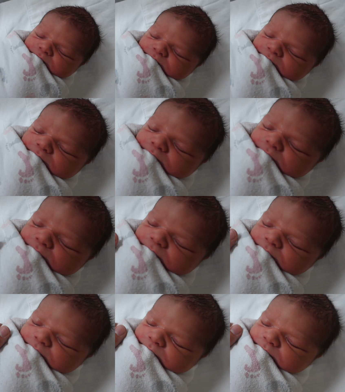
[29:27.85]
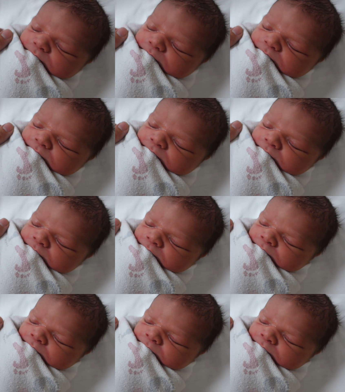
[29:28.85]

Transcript: [no speech]